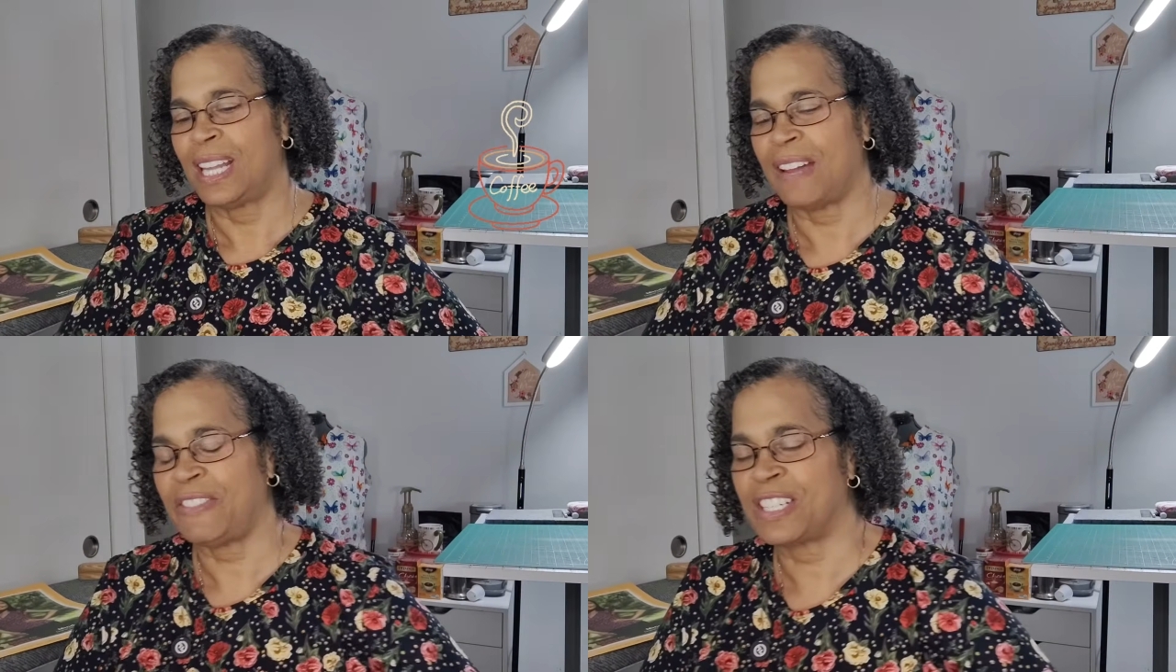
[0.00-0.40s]

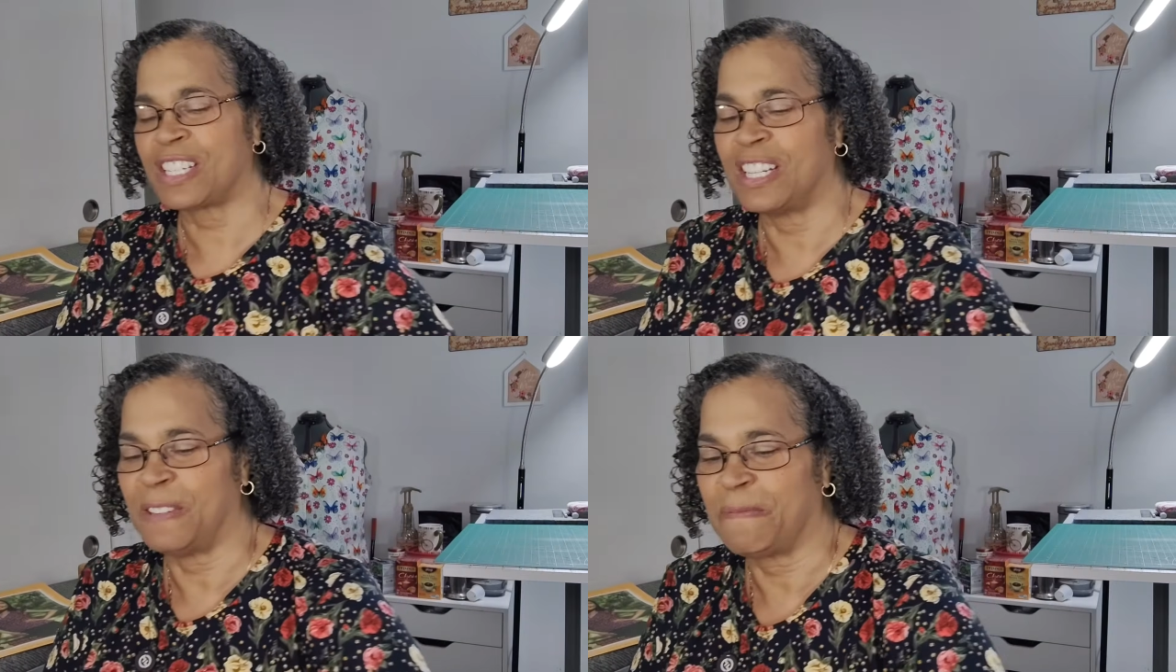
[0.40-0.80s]
Life is
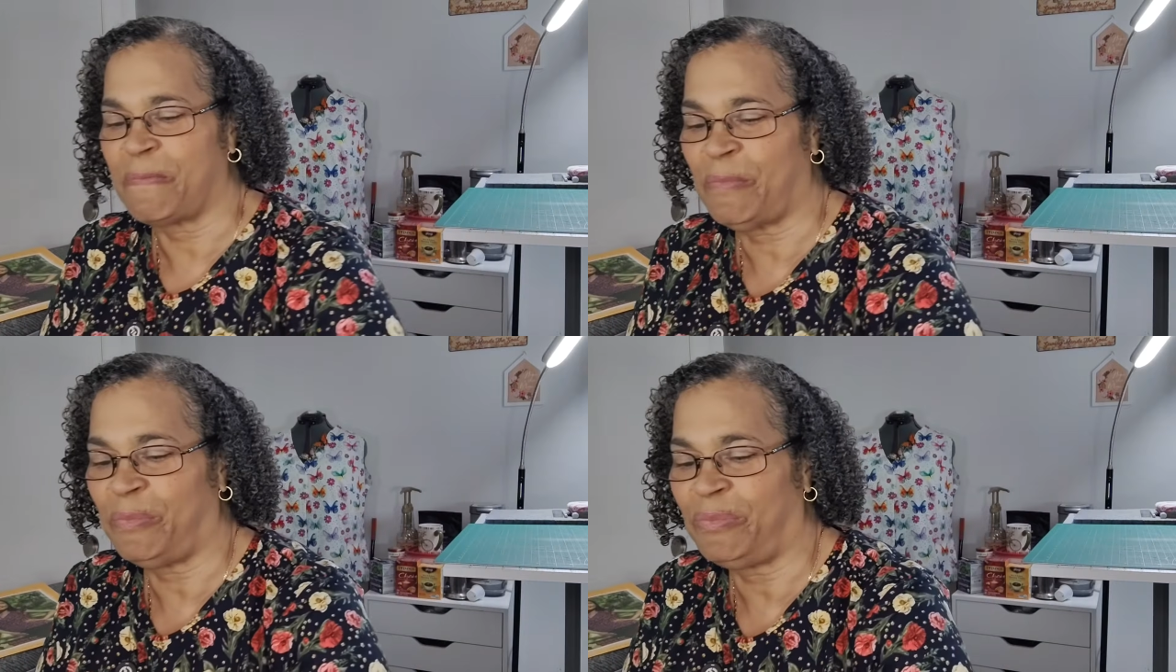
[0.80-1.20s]
good.
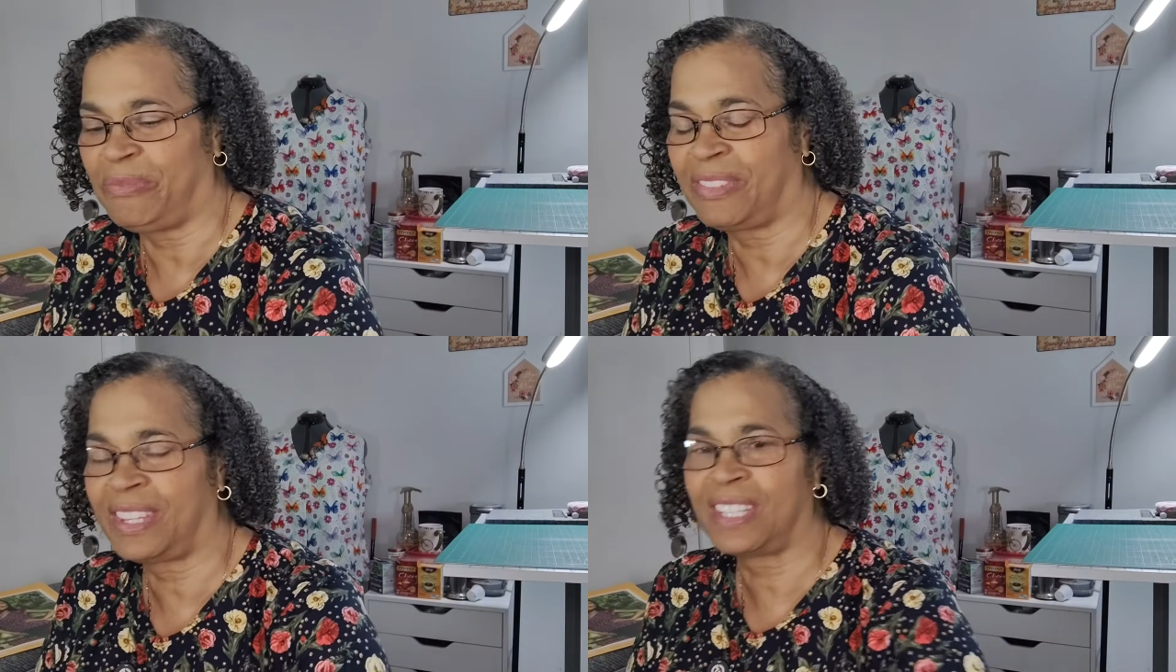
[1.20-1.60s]

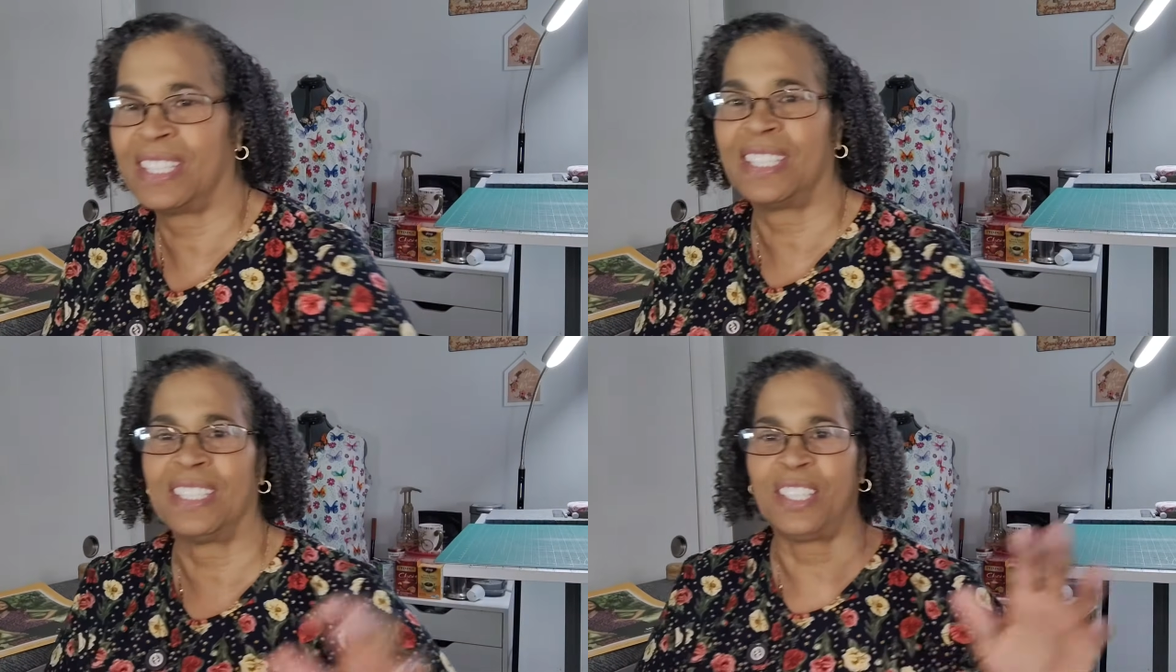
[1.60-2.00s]

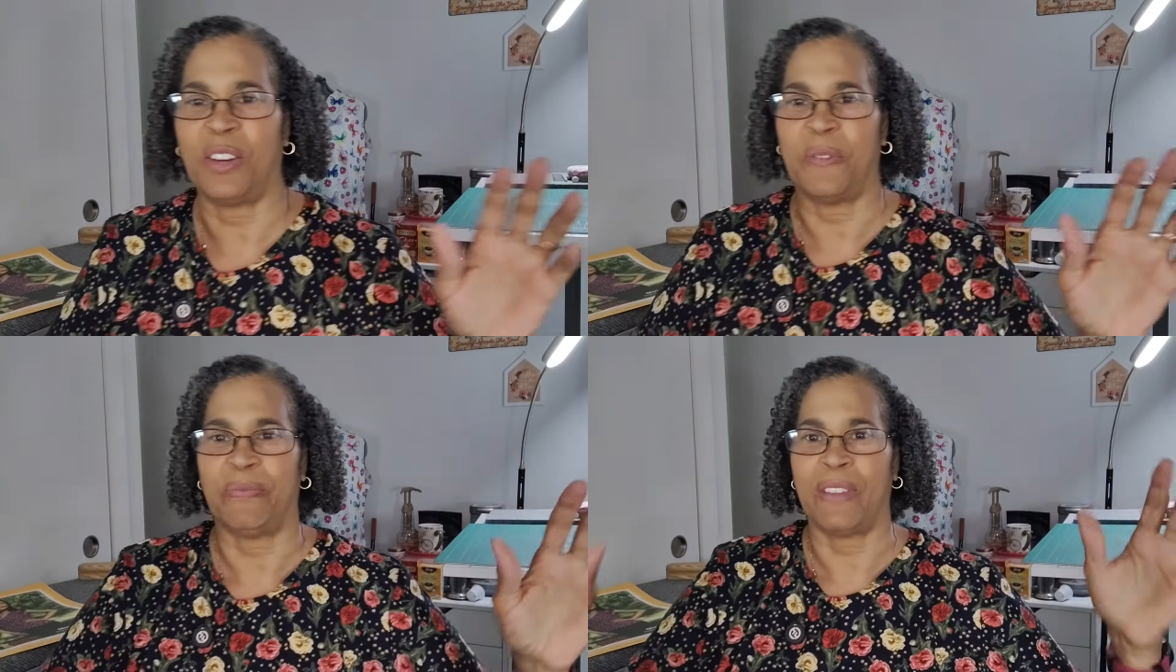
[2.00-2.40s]

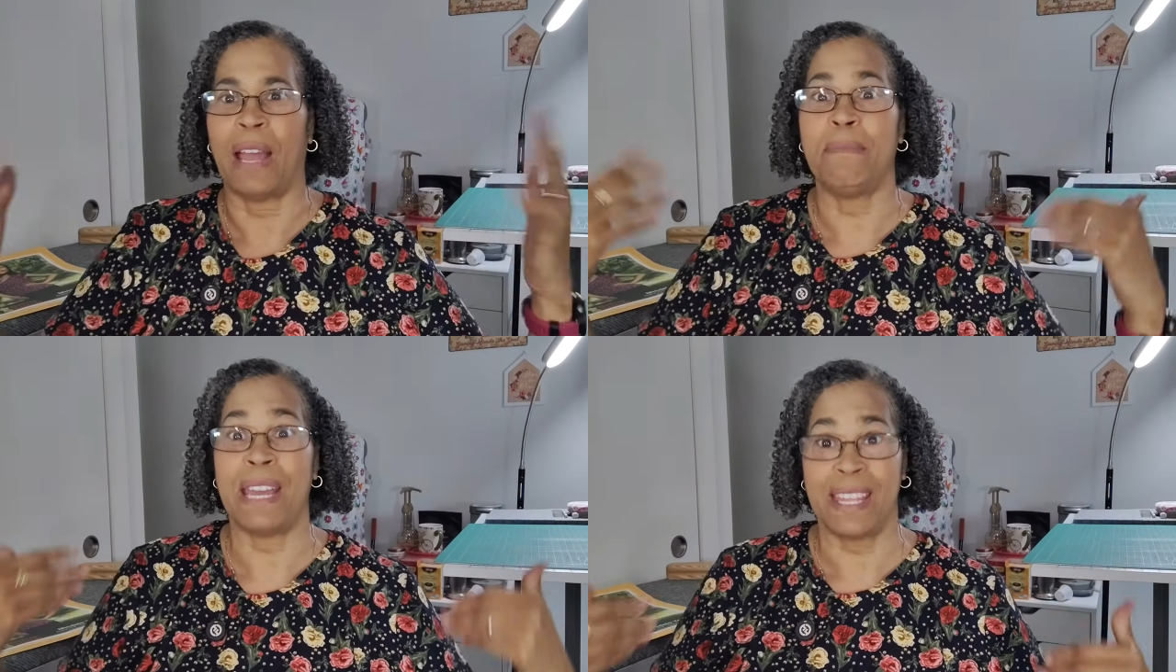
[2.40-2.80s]
So
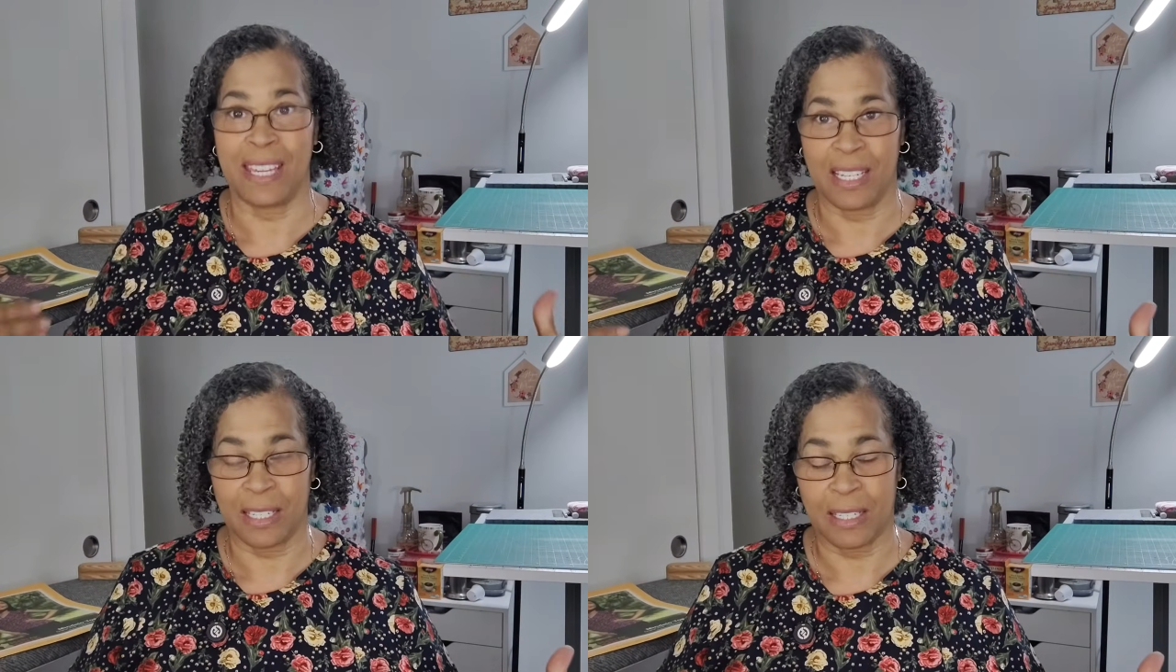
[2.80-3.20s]
I made
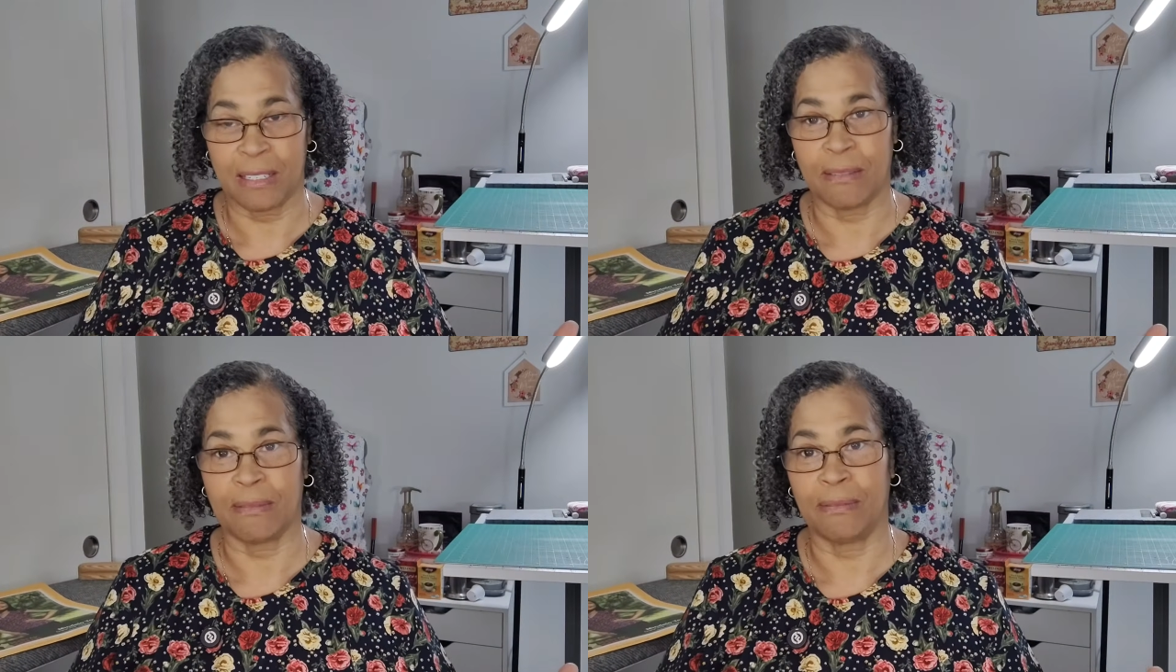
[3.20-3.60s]
this,